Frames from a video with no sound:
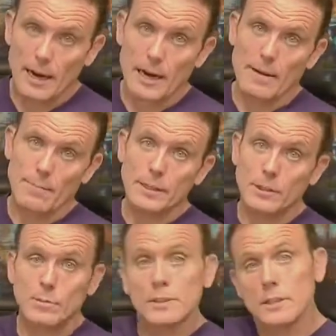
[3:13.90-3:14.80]
uh,
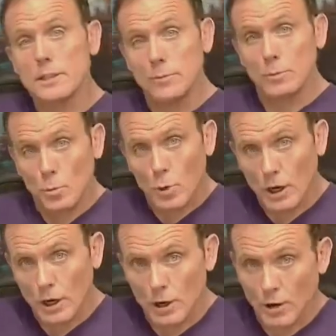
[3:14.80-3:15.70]
meeting room systems
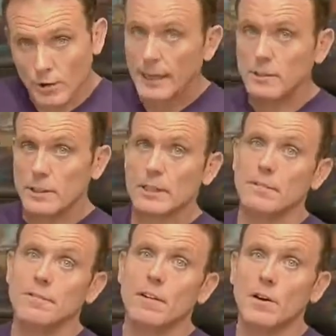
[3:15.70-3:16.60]
were on the outside
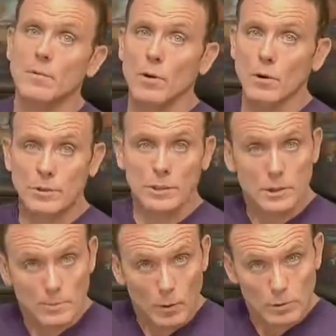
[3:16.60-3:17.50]
of firewalls
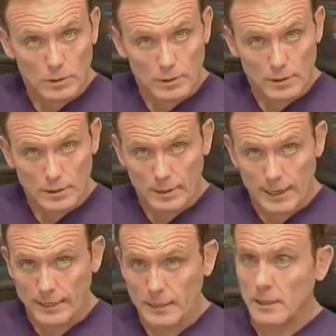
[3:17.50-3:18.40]
exposed to the
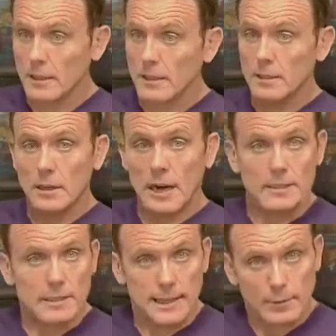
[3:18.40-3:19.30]
internet
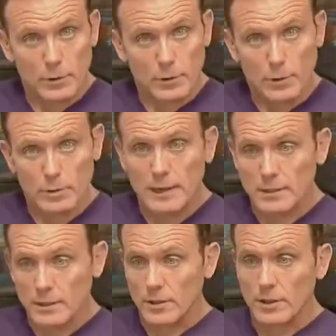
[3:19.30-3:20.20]
and set with auto
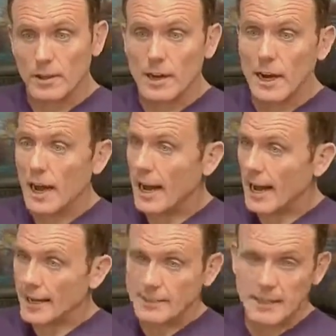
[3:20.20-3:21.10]
answer.
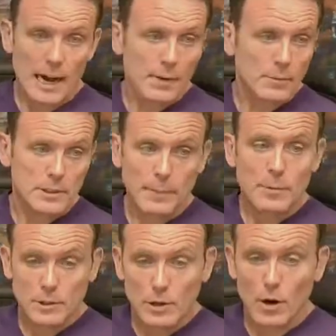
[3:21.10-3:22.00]
And I was
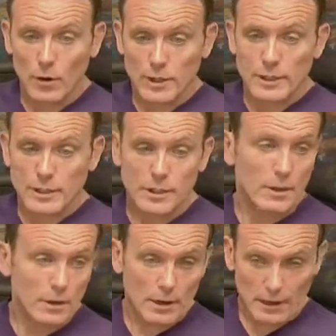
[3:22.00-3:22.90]
able to call
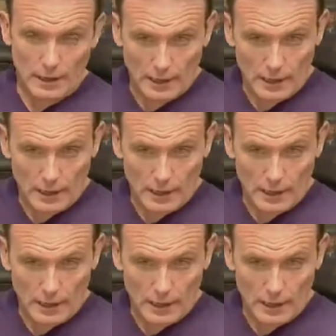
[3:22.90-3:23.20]
into